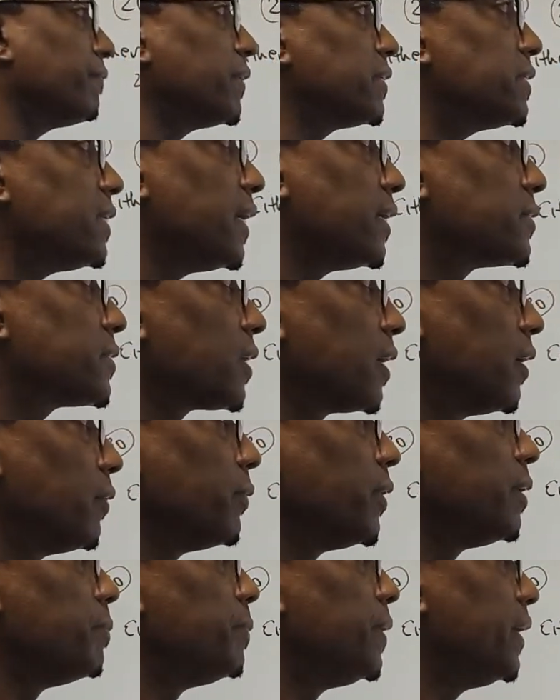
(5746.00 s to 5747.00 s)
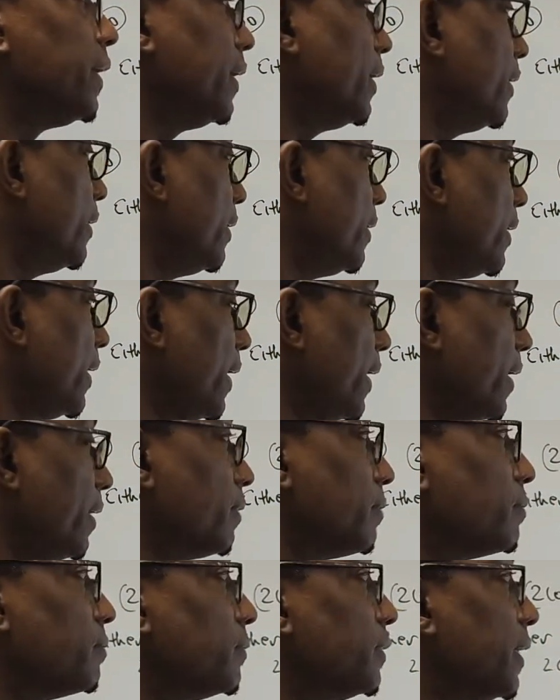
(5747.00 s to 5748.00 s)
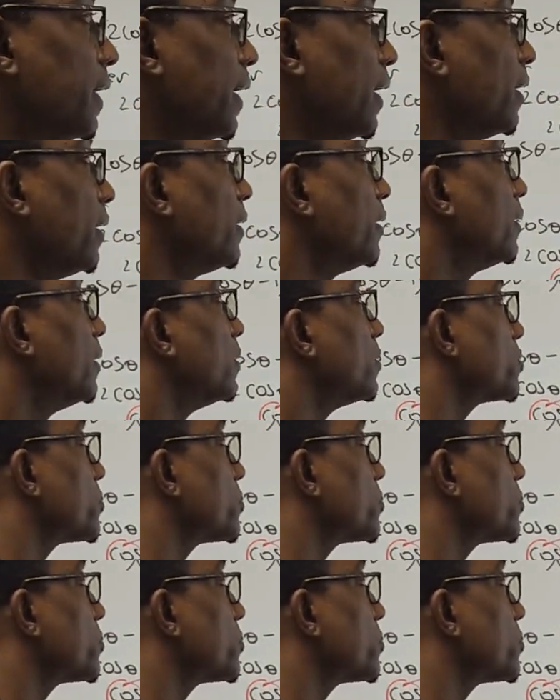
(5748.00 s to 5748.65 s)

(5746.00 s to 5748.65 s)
for theta will be A, yeah?